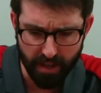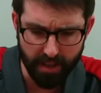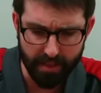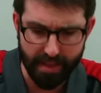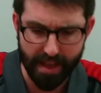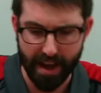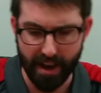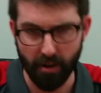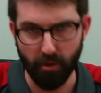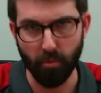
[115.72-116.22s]

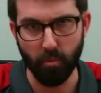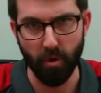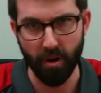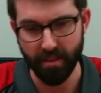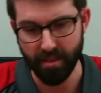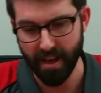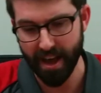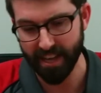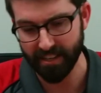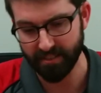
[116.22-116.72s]
Now,
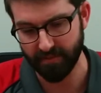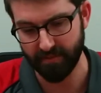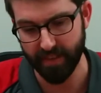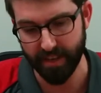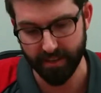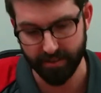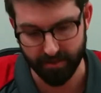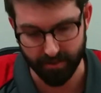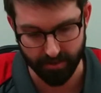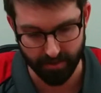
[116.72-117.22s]
one last
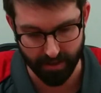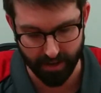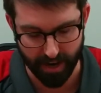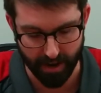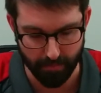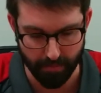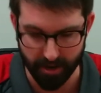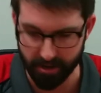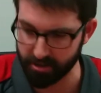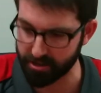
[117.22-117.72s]
feature that
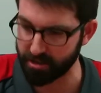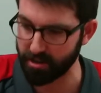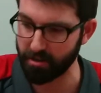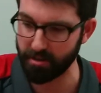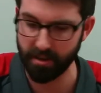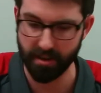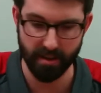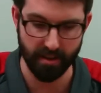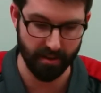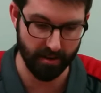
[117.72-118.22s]
I'm going to show
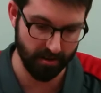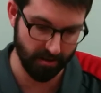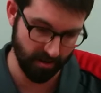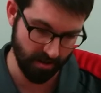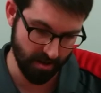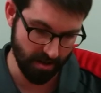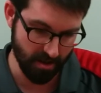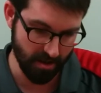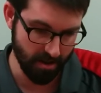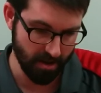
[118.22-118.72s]
you here.
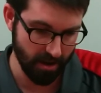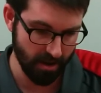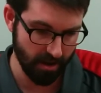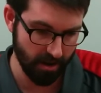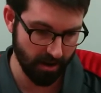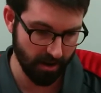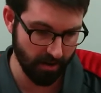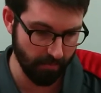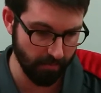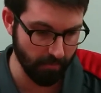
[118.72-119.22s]

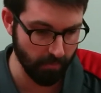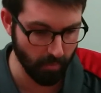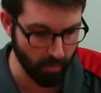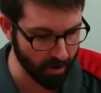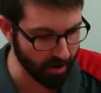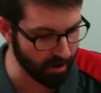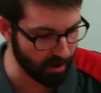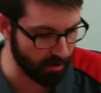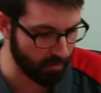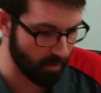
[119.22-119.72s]
We're
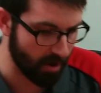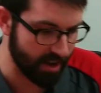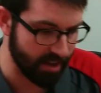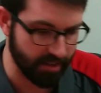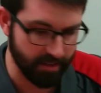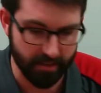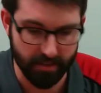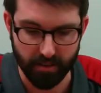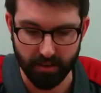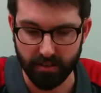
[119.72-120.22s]
going to
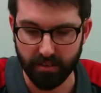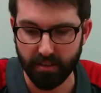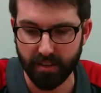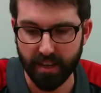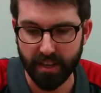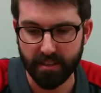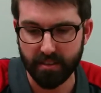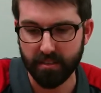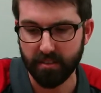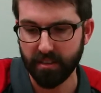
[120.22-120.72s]
wait till it
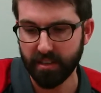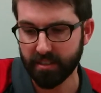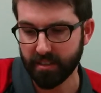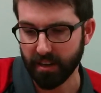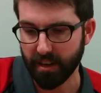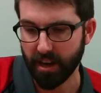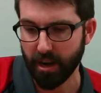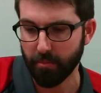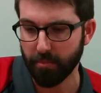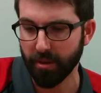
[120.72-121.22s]
gets at least a
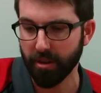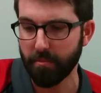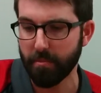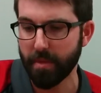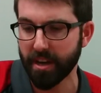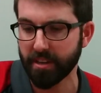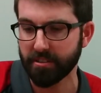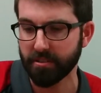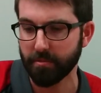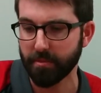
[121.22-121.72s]
couple of
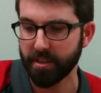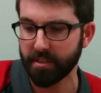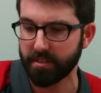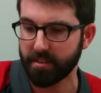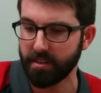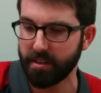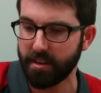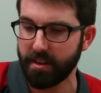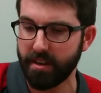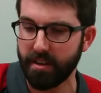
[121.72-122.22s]
measurements
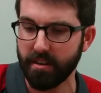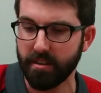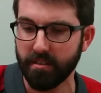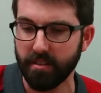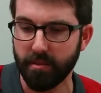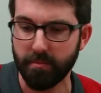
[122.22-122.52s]
in here.